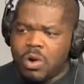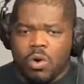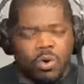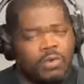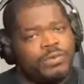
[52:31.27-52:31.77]

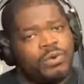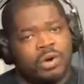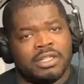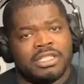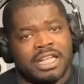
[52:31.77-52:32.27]
Or if you're
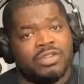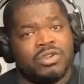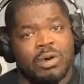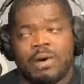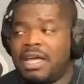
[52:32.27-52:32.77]
going to say, you
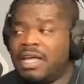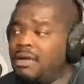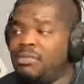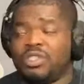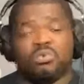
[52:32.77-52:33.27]
know what, it
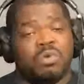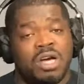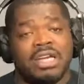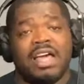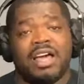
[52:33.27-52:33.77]
was
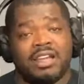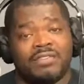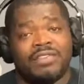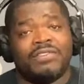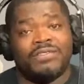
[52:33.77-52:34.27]
one hell of
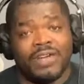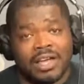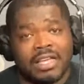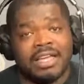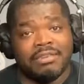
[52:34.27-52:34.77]
a
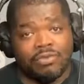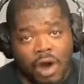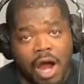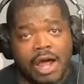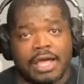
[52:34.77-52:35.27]
fucking
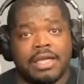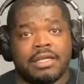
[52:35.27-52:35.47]
ride.